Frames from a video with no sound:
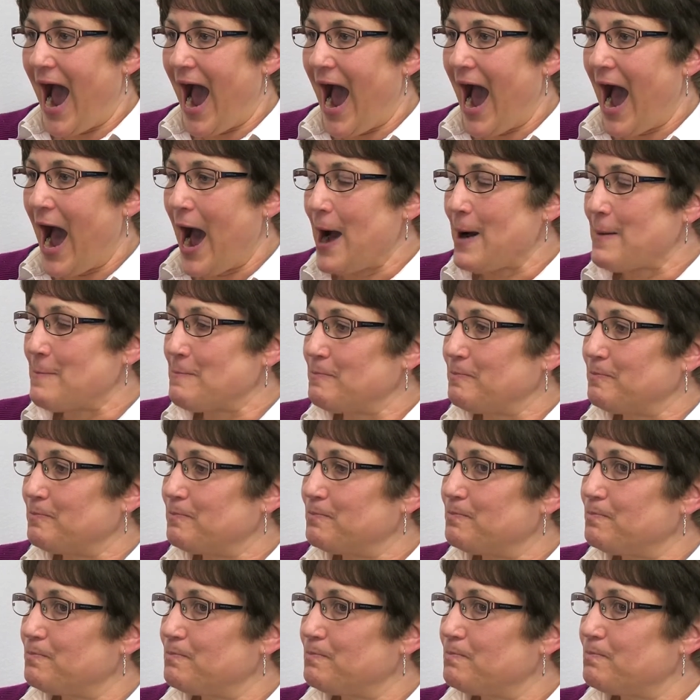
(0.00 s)

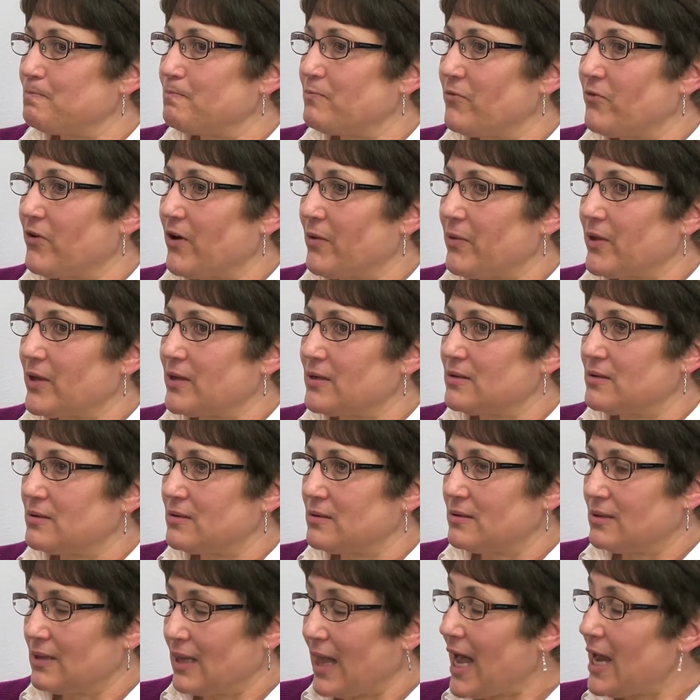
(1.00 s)
From the
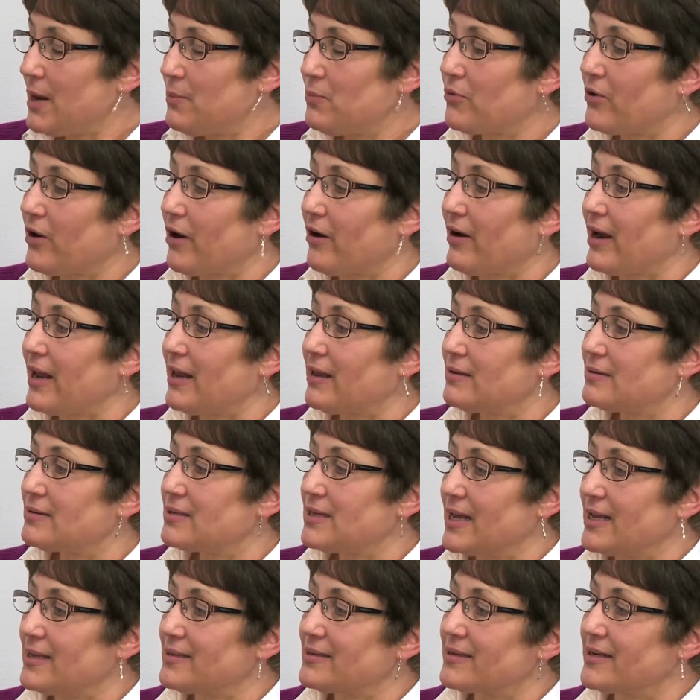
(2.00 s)
library
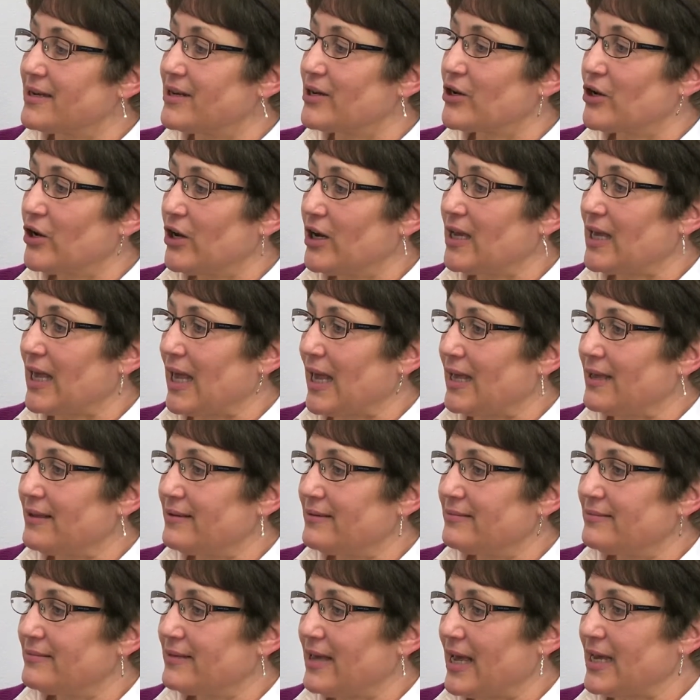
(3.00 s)
tasted a cookie,
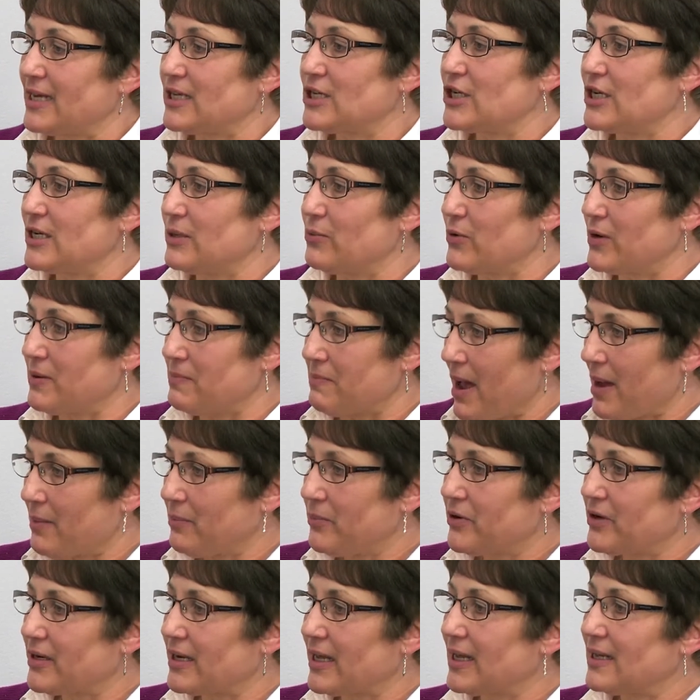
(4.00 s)
and she
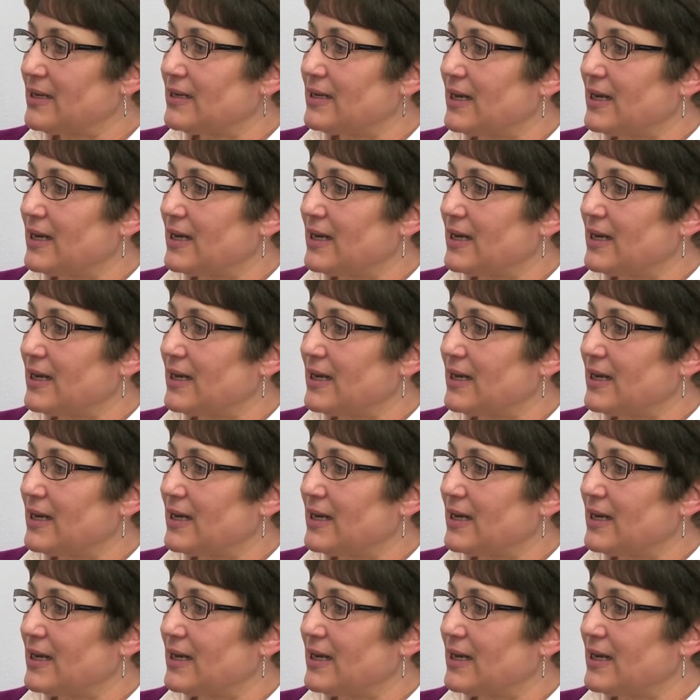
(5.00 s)
remembered it.